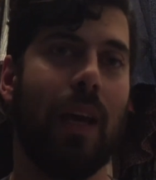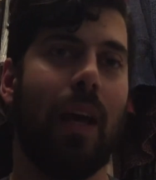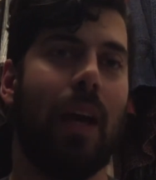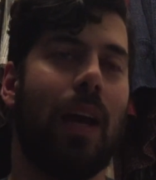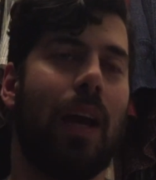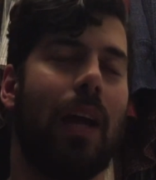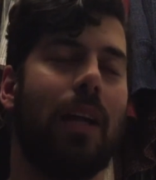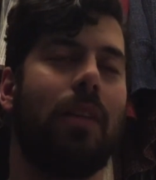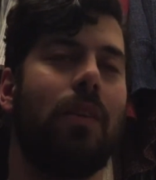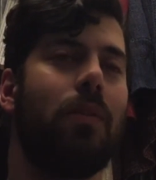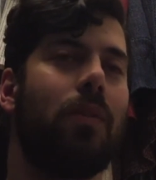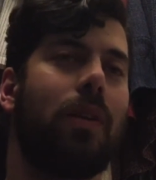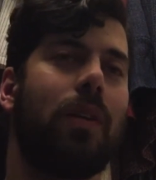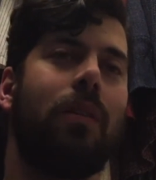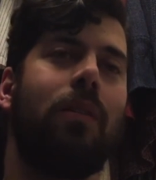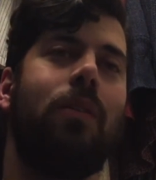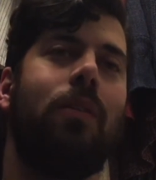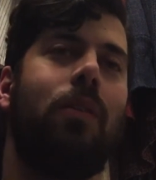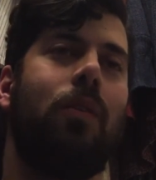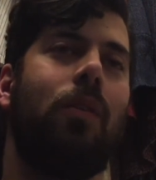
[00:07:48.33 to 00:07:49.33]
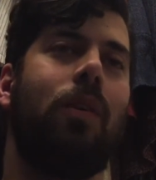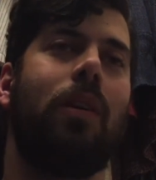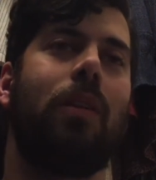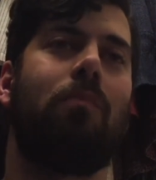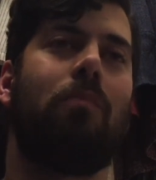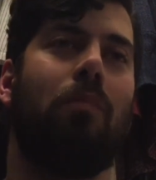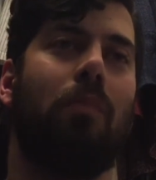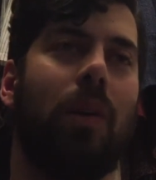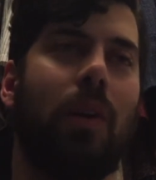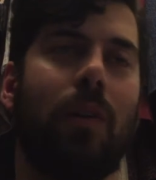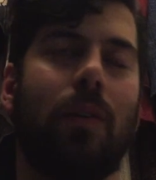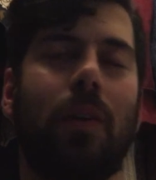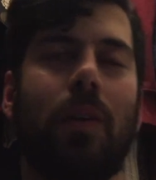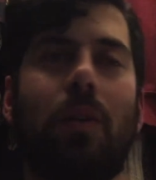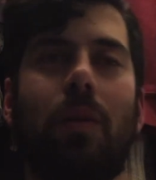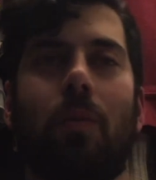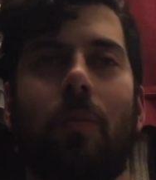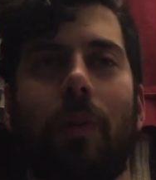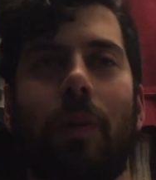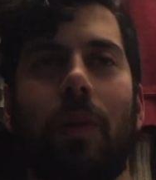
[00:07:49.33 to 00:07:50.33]
and you can
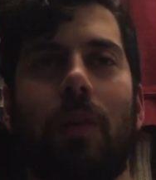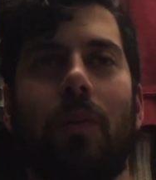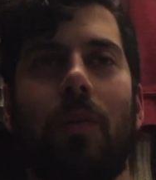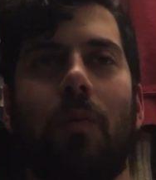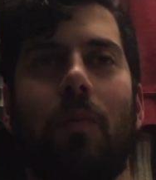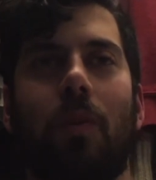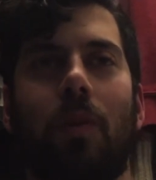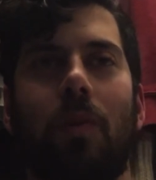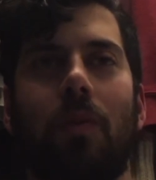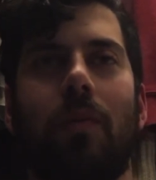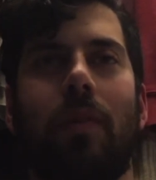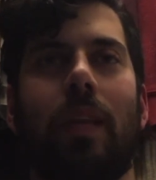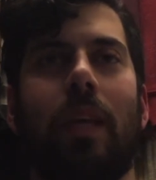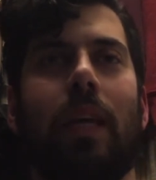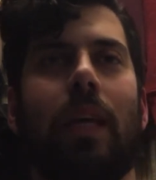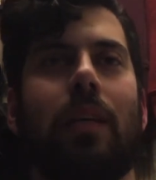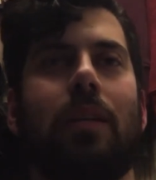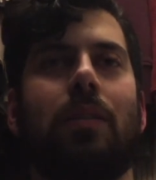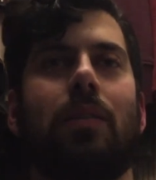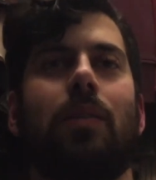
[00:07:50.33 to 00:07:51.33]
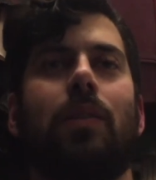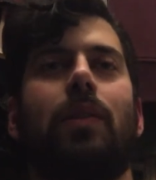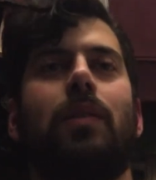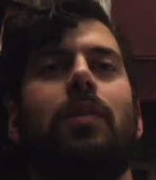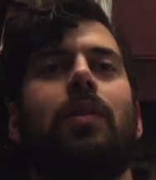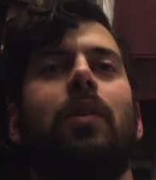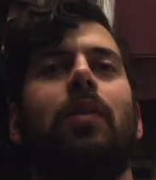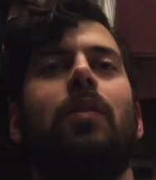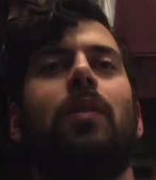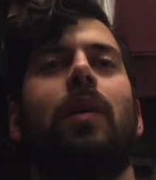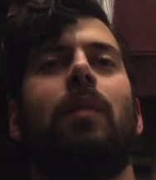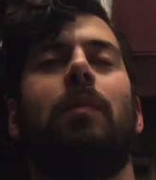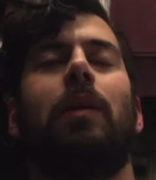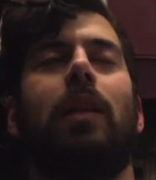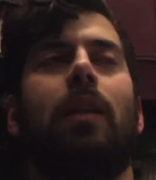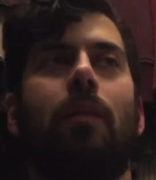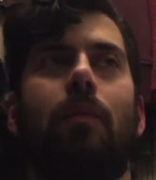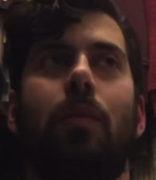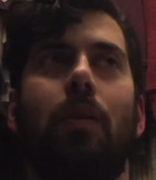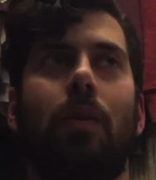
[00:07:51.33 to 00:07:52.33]
mirror real world things. So I mean,
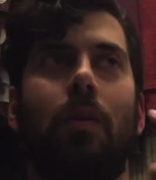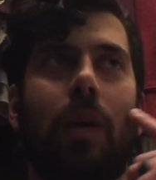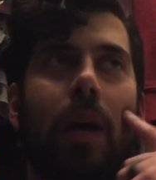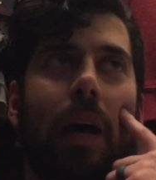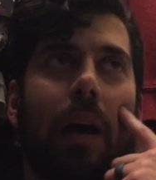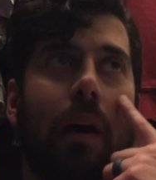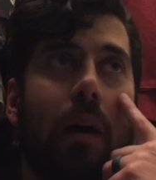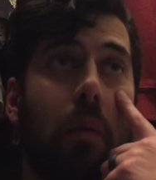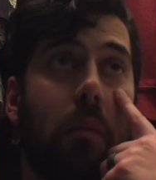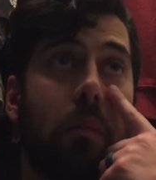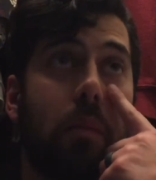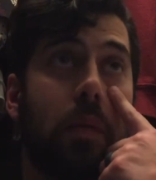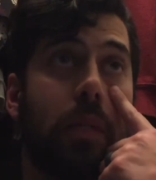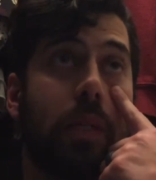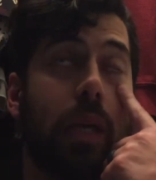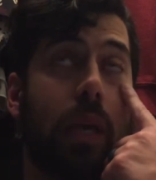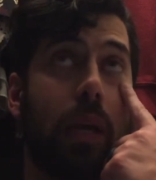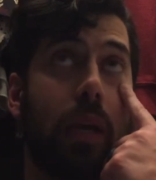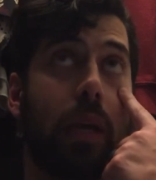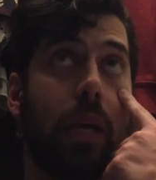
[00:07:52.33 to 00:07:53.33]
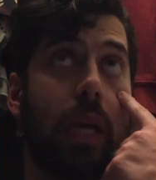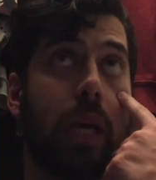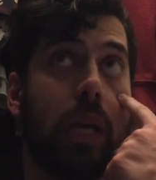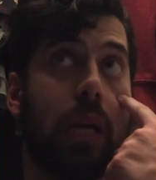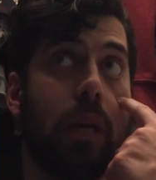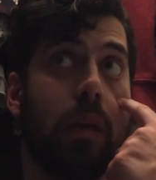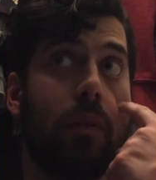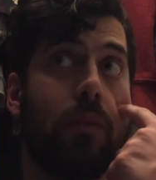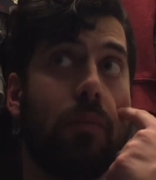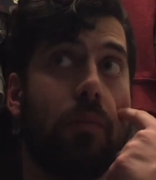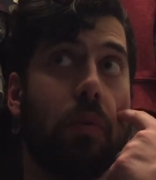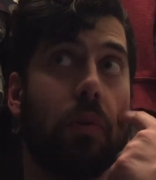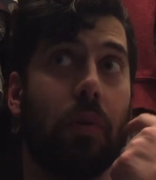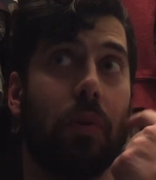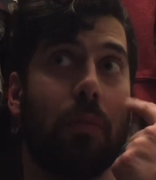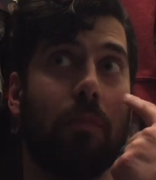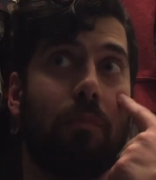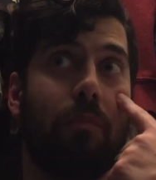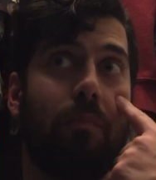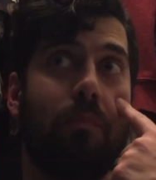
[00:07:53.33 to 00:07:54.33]
if you have, say, if you're
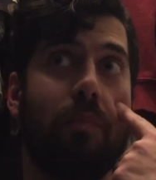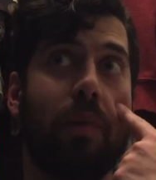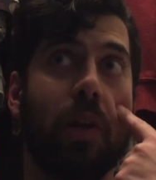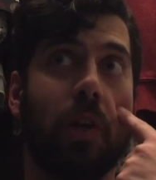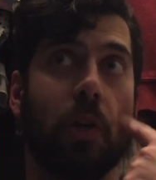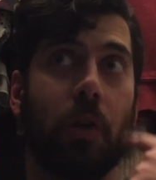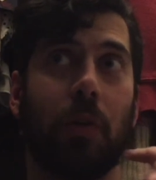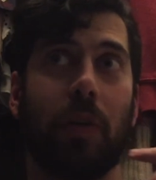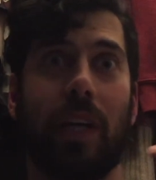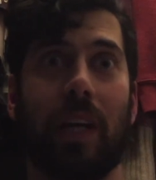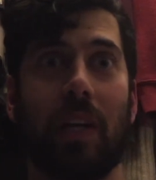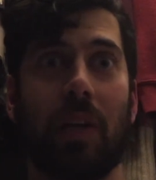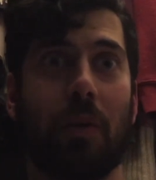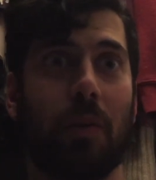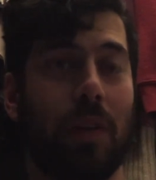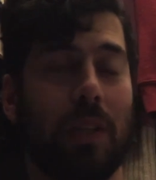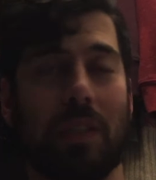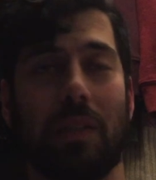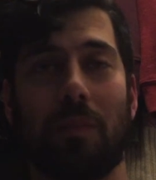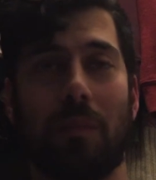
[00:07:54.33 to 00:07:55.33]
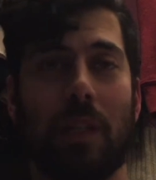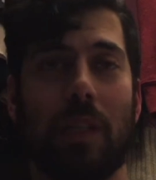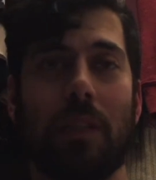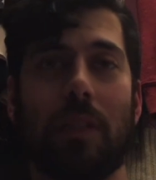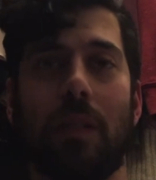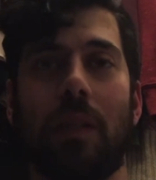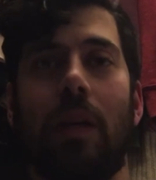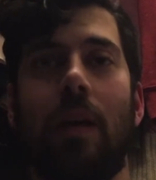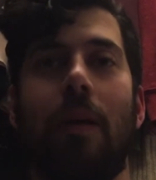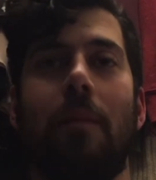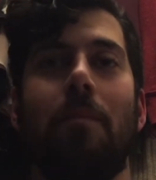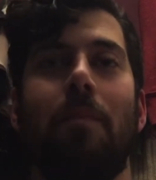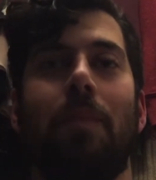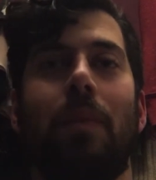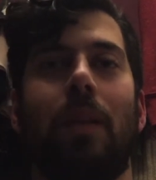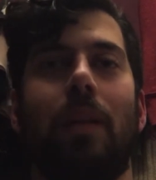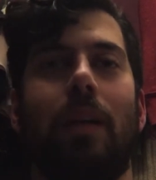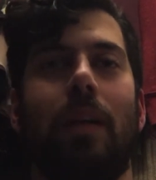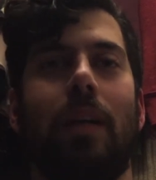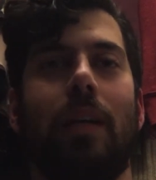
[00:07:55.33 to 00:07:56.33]
mirroring Christmas,
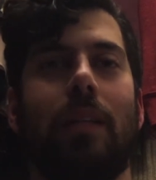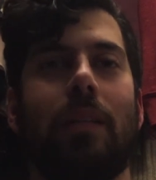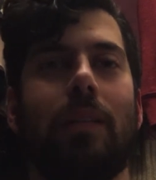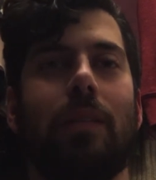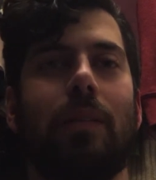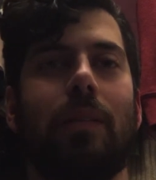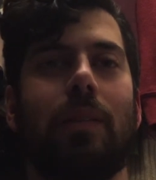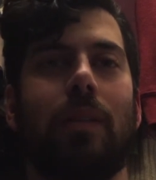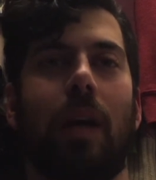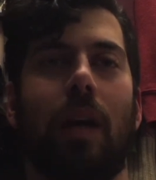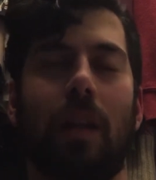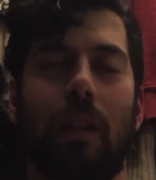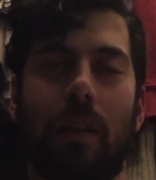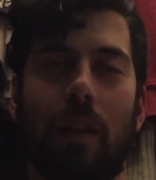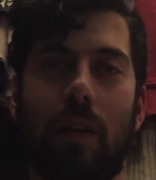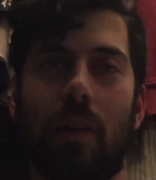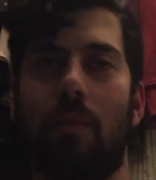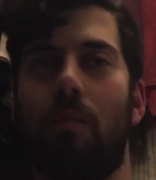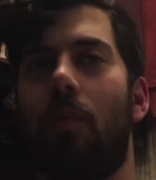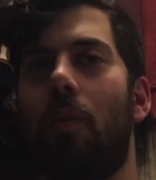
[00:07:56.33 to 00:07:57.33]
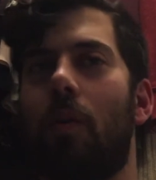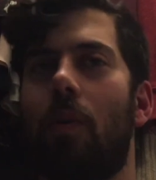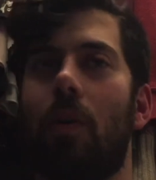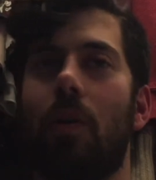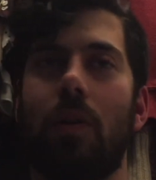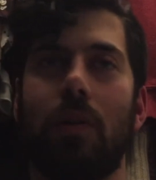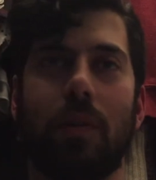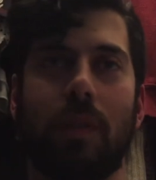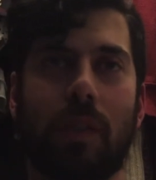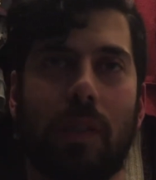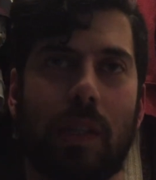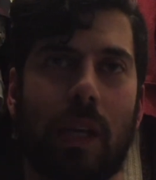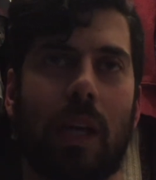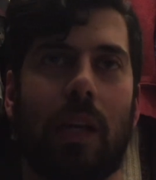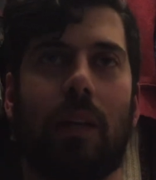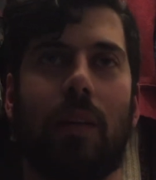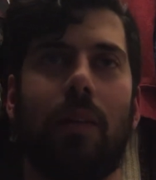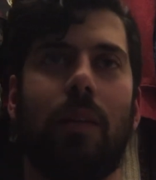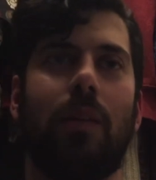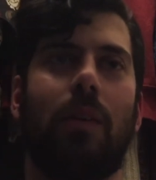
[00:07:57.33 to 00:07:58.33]
it's a little more
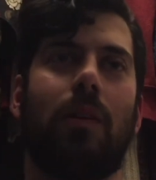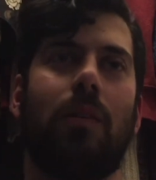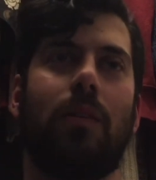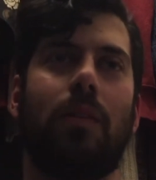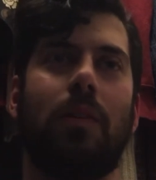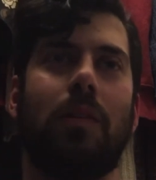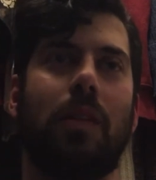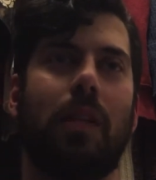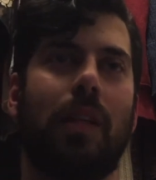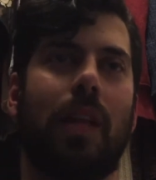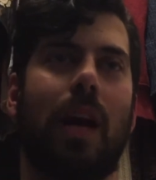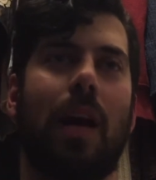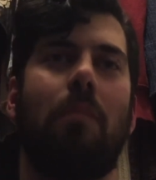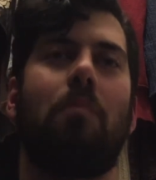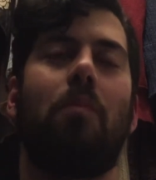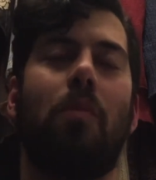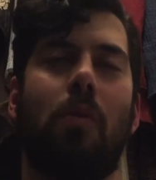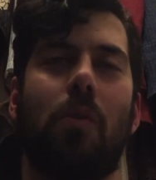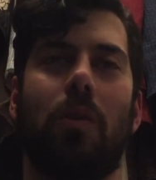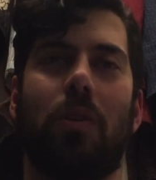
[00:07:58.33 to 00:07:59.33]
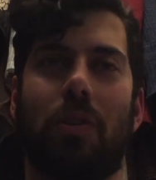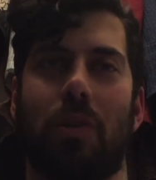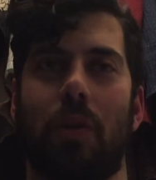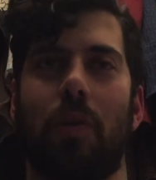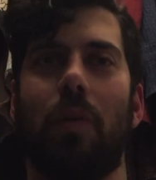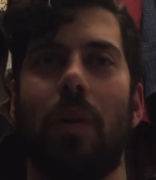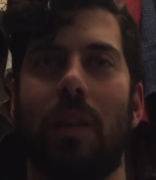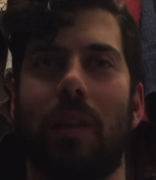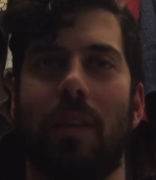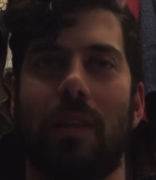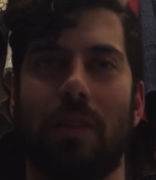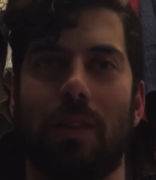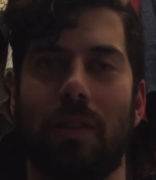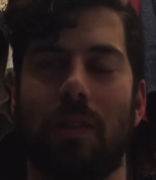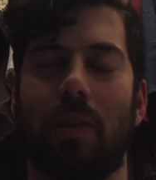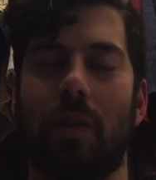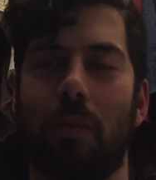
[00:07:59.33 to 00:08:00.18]
secular. There's a lot more to it than just the